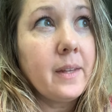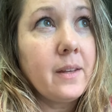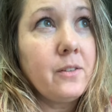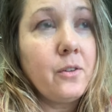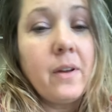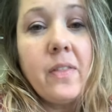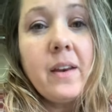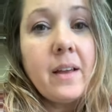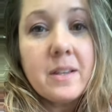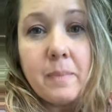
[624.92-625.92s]
So
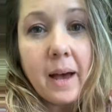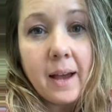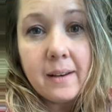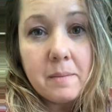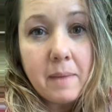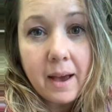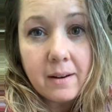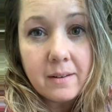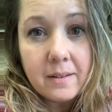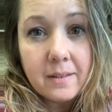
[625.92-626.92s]
nothing else behind it
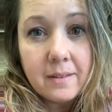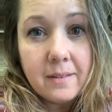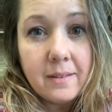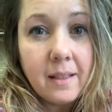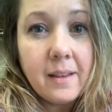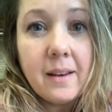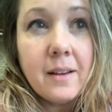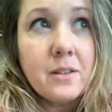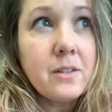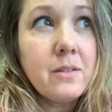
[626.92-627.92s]
mattered. Nothing
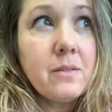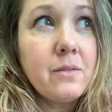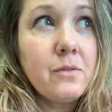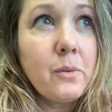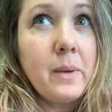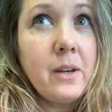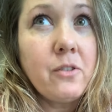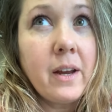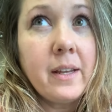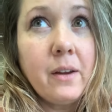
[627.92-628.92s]
else for me
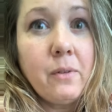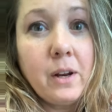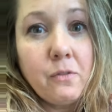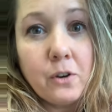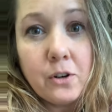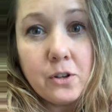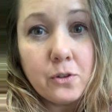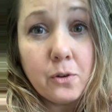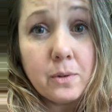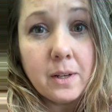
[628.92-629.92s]
trying to get ready for nursing
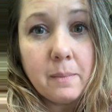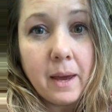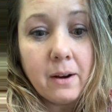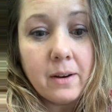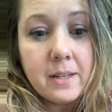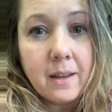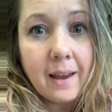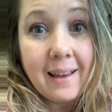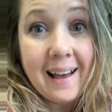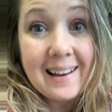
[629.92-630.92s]
school was going to matter until I
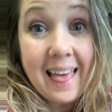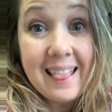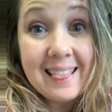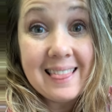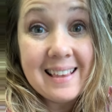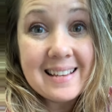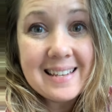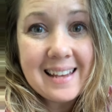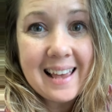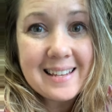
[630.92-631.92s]
got this
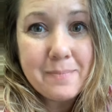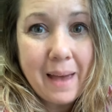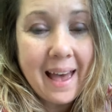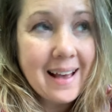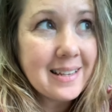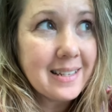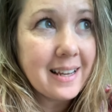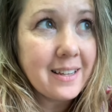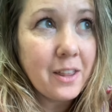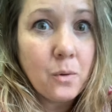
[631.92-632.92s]
test passed,
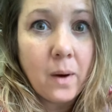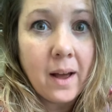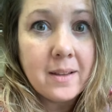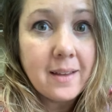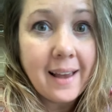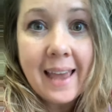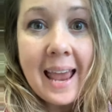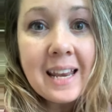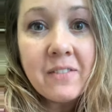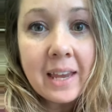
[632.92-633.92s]
because otherwise I
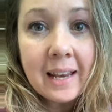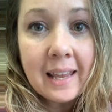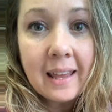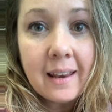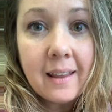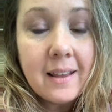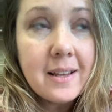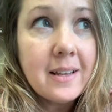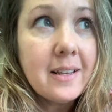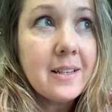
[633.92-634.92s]
can't even get in.
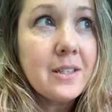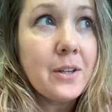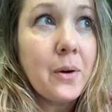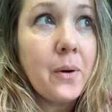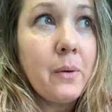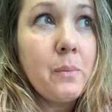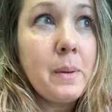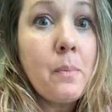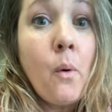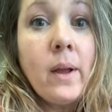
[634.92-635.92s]
So it would be
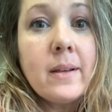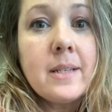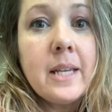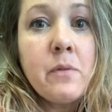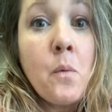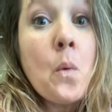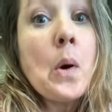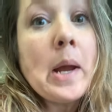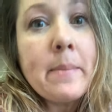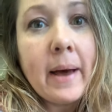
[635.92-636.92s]
pointless to even
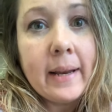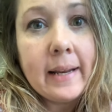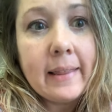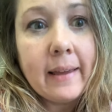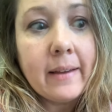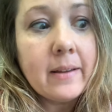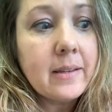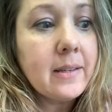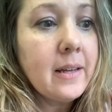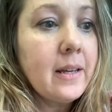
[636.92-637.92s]
worry about anything
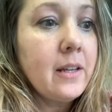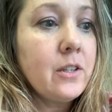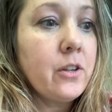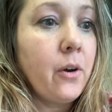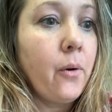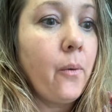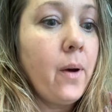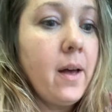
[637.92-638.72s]
else. So